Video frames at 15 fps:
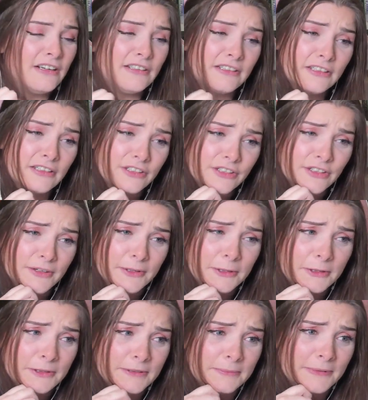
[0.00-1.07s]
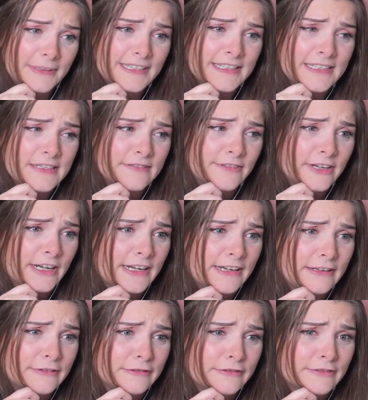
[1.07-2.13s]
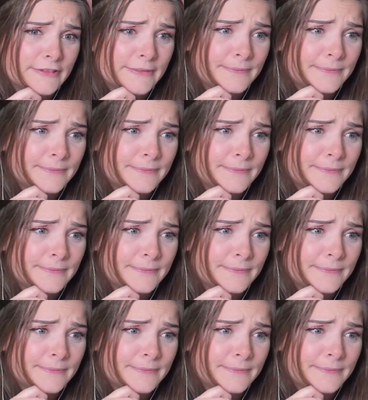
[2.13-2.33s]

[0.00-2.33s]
Oh no, please survive.